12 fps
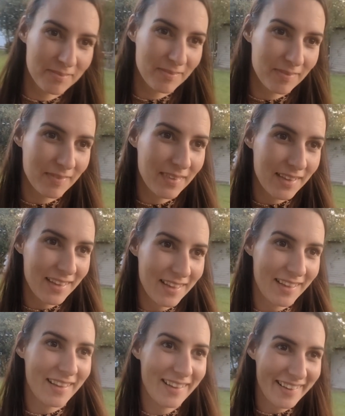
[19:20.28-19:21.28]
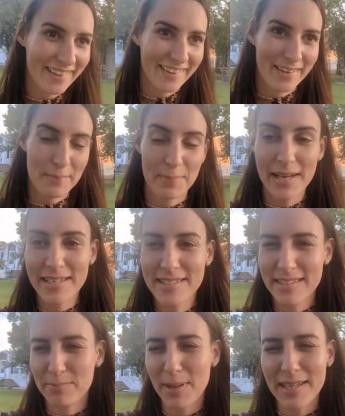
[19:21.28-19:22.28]
Mustard pie. Buddy,
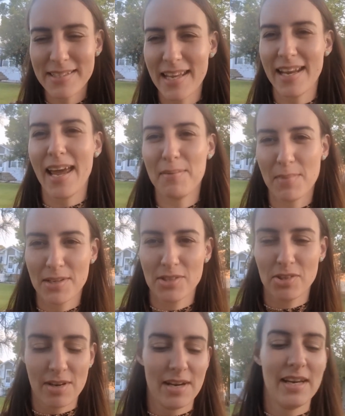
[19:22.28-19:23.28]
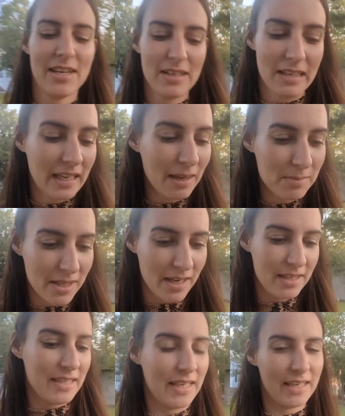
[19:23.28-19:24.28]
Buddy said it had mustard in it. Kim said
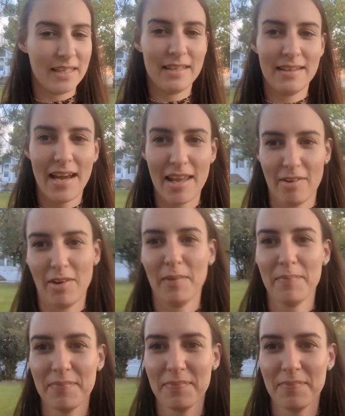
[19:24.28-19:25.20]
it didn't. I don't know.